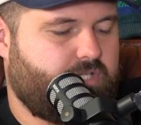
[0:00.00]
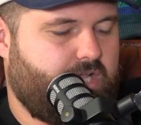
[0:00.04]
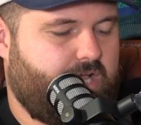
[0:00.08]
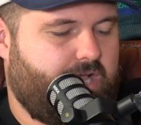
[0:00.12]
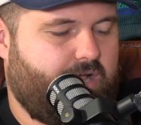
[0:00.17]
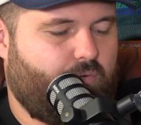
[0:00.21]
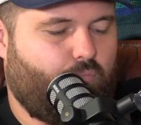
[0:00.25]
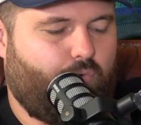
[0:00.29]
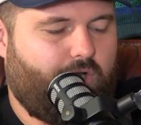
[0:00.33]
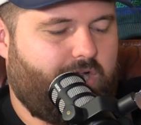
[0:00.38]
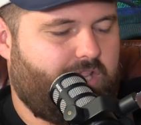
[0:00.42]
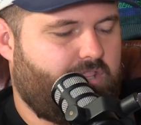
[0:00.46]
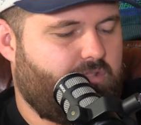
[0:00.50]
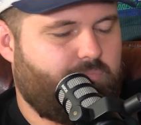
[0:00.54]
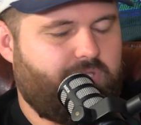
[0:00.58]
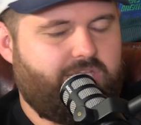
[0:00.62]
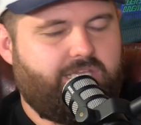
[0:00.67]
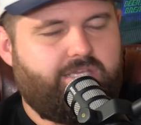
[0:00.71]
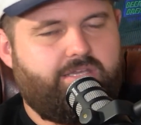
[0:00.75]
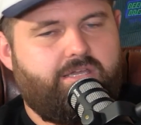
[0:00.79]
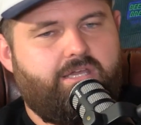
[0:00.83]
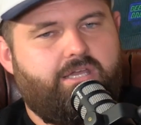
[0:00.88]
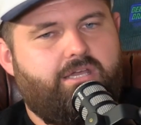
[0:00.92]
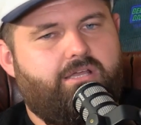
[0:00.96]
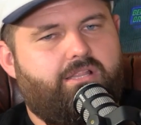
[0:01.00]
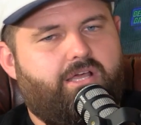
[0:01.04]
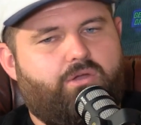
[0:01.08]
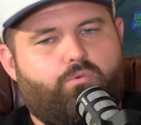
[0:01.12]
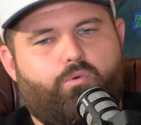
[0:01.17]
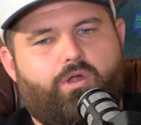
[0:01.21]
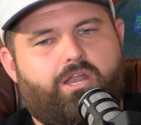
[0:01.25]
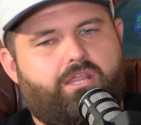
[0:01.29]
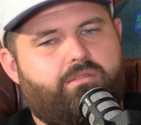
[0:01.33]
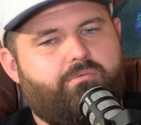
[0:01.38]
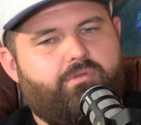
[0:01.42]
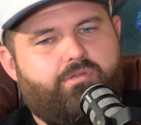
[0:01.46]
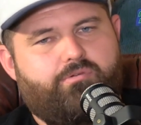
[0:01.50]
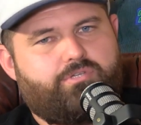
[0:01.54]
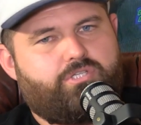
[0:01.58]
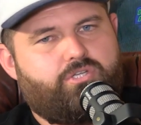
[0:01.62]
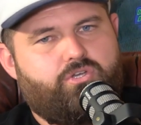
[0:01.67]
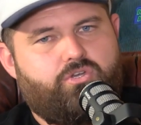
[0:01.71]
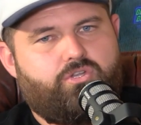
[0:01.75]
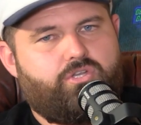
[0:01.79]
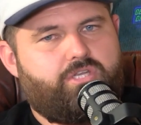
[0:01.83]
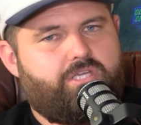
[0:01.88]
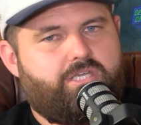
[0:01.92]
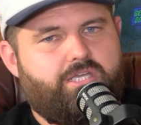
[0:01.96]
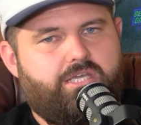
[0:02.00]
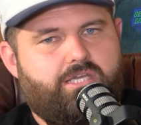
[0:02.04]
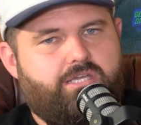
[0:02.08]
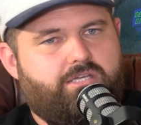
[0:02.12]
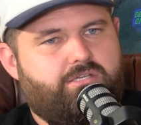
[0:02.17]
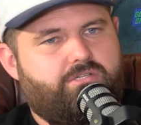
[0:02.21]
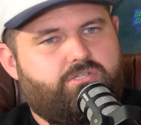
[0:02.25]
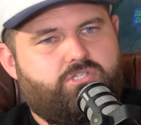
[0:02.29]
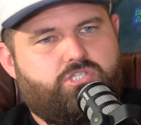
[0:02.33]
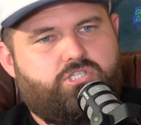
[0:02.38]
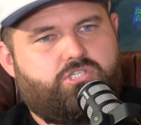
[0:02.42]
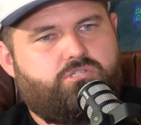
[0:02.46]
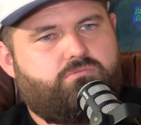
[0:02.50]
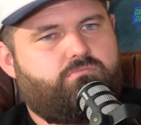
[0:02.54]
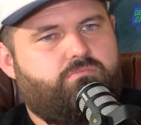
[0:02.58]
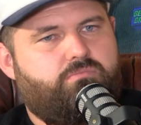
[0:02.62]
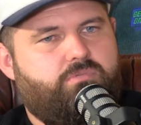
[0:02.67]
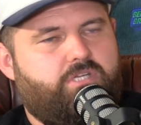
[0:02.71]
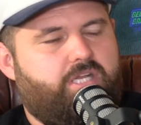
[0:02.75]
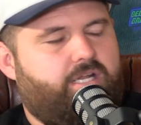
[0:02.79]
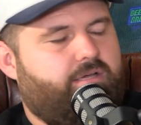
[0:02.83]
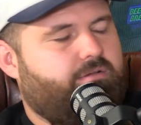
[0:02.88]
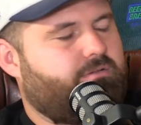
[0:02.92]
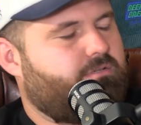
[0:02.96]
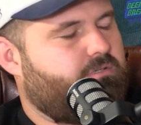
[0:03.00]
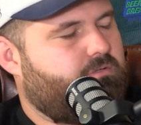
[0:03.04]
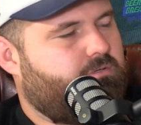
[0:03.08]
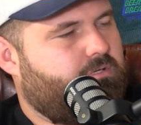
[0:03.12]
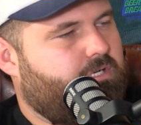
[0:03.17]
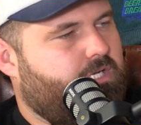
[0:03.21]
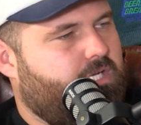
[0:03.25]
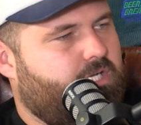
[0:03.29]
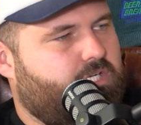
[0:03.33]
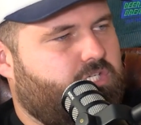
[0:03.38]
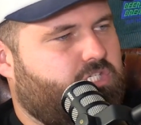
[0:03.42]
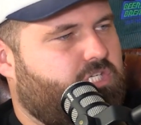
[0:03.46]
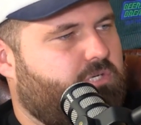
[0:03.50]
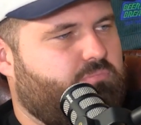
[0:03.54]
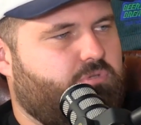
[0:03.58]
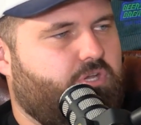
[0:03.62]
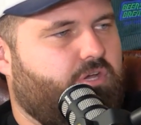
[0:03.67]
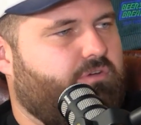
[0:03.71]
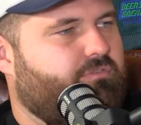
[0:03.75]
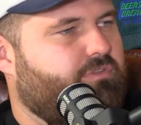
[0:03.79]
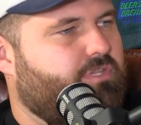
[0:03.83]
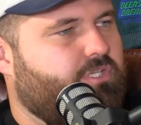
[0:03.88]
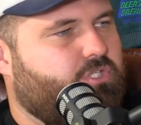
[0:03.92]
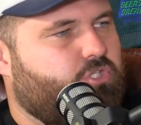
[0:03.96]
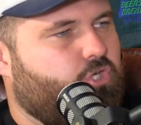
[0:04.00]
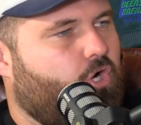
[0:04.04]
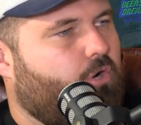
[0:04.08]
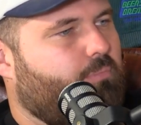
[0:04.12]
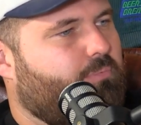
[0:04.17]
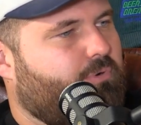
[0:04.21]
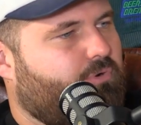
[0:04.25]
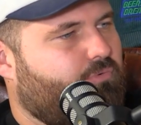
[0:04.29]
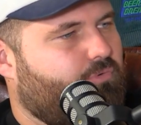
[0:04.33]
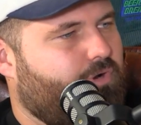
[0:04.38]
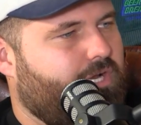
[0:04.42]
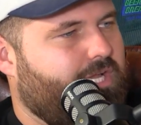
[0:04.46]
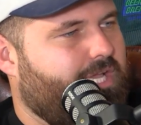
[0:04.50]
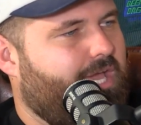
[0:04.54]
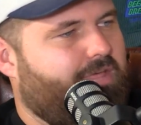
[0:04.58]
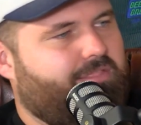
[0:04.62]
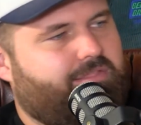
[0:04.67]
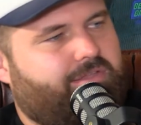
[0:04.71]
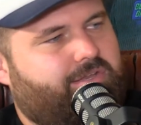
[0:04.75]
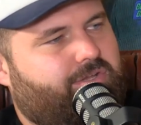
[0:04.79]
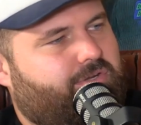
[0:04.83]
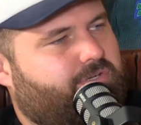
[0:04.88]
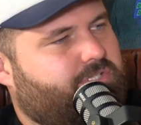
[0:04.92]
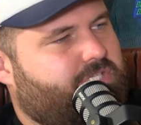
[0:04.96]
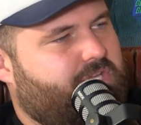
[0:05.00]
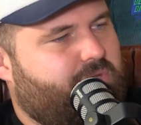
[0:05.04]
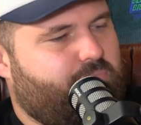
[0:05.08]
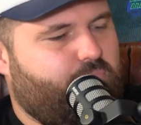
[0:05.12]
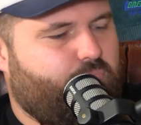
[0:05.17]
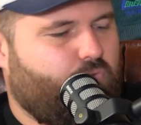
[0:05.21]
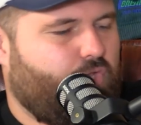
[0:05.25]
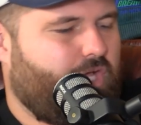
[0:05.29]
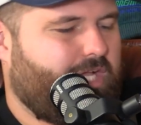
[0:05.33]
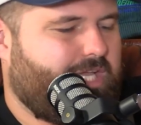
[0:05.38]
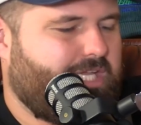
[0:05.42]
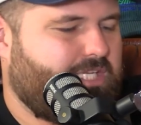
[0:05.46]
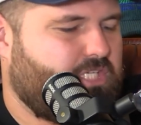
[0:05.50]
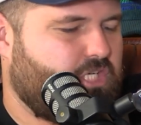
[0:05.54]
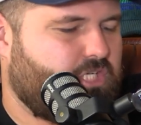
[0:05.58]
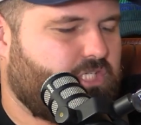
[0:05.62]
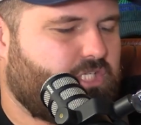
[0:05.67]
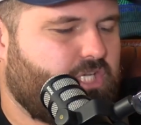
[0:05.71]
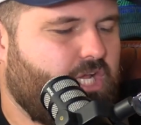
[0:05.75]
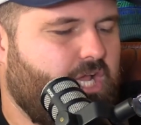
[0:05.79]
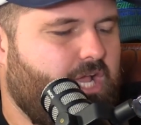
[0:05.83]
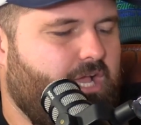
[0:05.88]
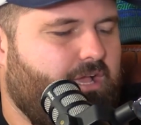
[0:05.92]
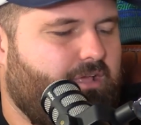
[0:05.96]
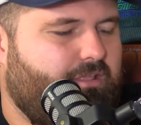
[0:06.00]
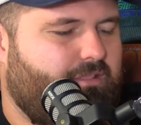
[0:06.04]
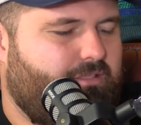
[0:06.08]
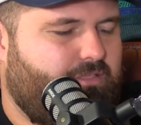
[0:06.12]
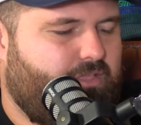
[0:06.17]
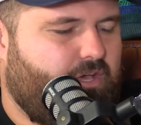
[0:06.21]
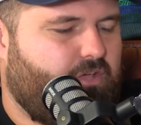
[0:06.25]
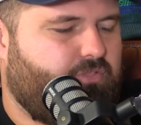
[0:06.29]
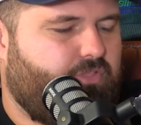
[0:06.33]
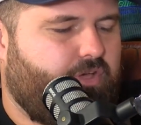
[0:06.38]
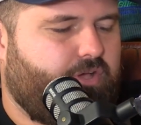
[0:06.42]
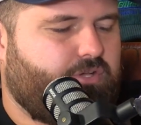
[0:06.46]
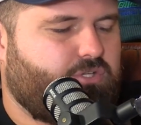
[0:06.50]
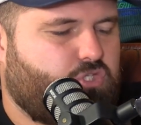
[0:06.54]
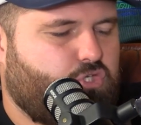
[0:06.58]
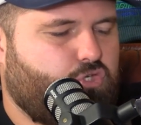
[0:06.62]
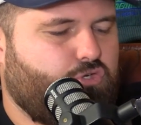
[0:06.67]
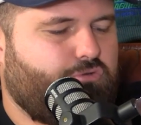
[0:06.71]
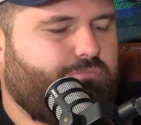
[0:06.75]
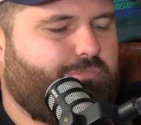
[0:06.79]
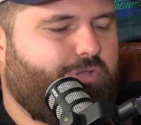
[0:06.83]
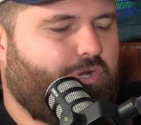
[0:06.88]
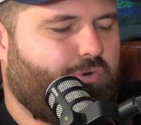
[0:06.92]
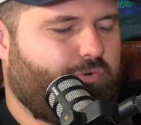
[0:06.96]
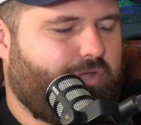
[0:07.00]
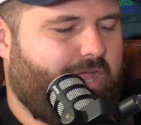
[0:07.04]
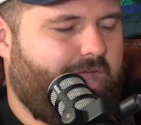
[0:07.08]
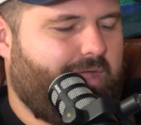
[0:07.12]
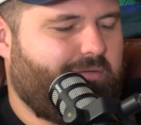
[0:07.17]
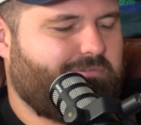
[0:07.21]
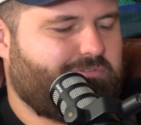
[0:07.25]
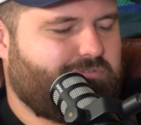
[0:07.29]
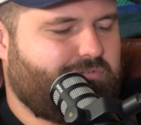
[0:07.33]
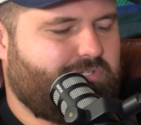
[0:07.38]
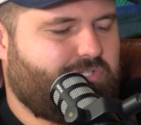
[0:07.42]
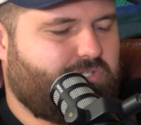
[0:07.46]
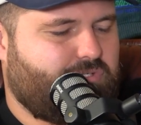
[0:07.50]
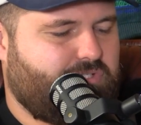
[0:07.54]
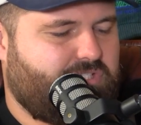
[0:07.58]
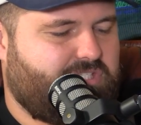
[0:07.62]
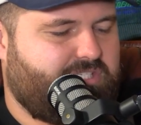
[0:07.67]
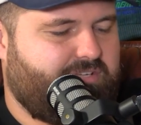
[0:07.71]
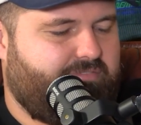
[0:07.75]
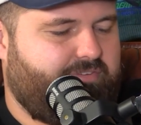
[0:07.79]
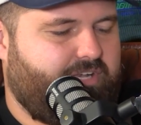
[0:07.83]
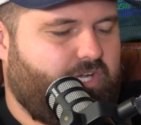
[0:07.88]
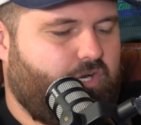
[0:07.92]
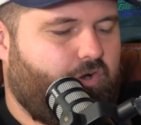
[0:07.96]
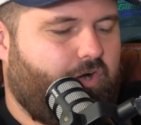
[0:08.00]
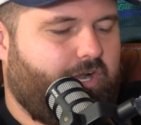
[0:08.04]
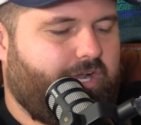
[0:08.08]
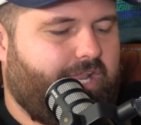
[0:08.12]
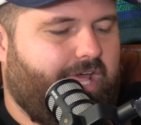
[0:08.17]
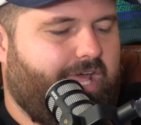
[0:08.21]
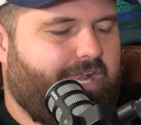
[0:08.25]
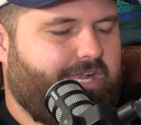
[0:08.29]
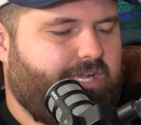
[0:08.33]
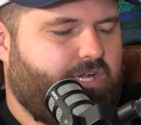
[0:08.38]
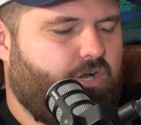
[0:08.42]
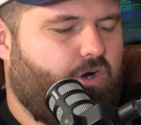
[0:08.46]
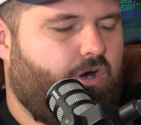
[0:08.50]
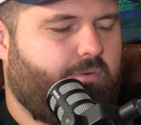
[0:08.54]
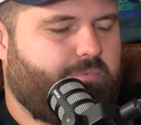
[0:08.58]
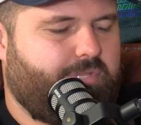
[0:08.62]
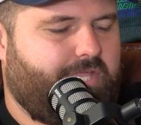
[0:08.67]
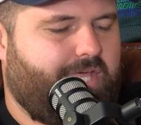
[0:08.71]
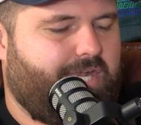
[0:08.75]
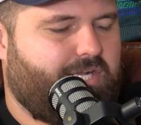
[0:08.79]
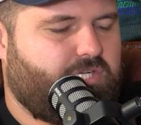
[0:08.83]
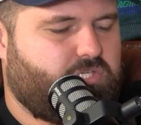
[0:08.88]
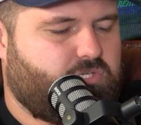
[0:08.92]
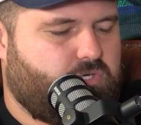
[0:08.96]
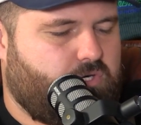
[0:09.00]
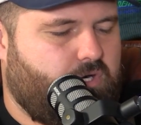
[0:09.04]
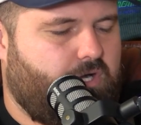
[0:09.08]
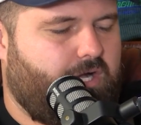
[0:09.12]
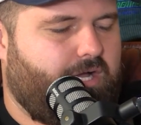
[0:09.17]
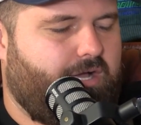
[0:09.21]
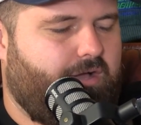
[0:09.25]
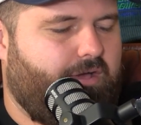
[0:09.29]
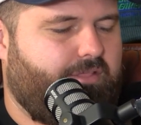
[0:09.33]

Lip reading: One of them he returned a kick and chipped over the top and regathered. He got 10. Like he just those 2 middle games where he scored 79, 89 without a try.